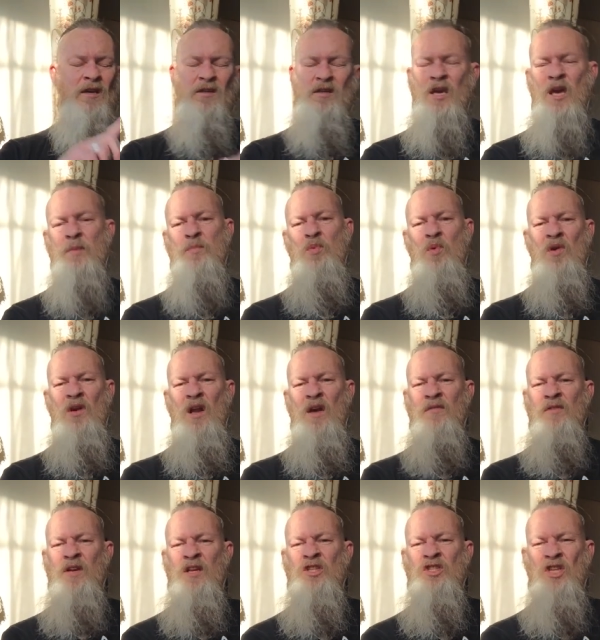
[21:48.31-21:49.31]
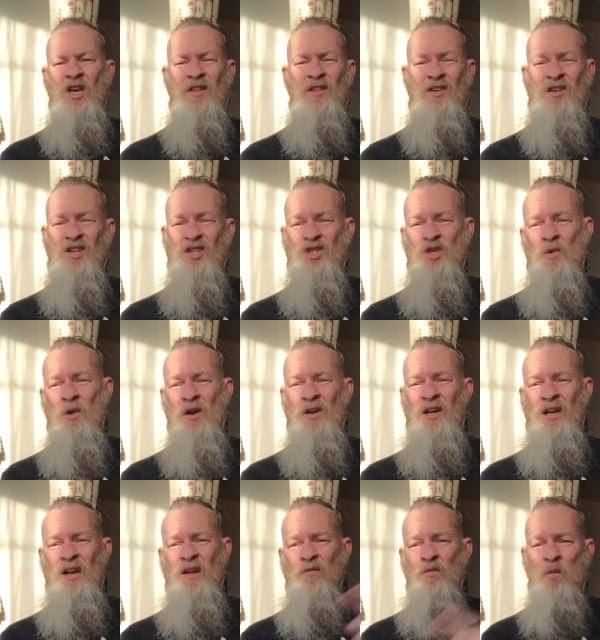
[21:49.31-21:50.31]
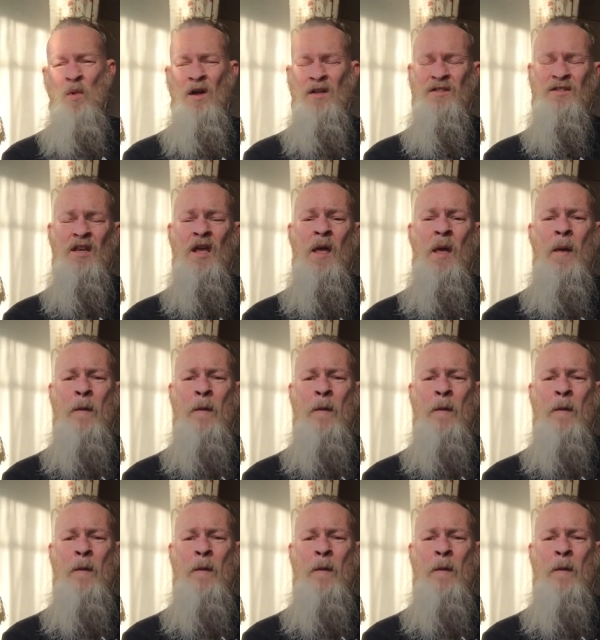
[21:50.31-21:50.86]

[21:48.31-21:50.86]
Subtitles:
Keep on loving each other, because you only live once.